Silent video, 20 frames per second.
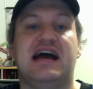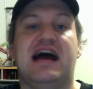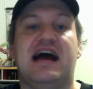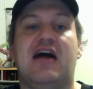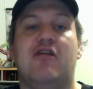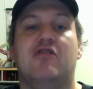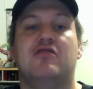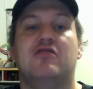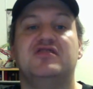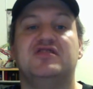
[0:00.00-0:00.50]

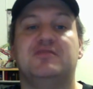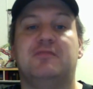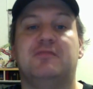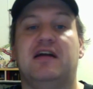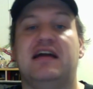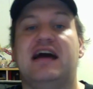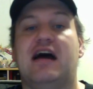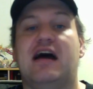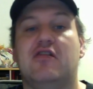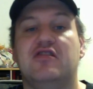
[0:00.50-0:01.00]
hours
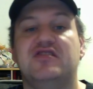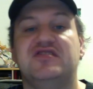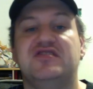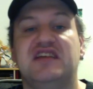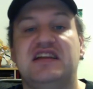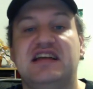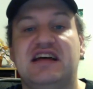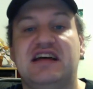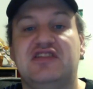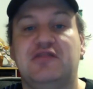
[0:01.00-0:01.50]
upon hours
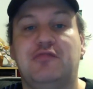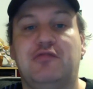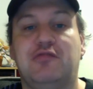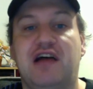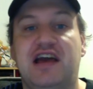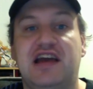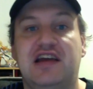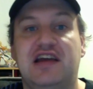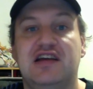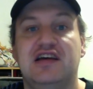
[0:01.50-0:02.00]
sitting down to
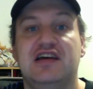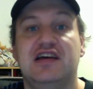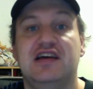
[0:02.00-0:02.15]
play.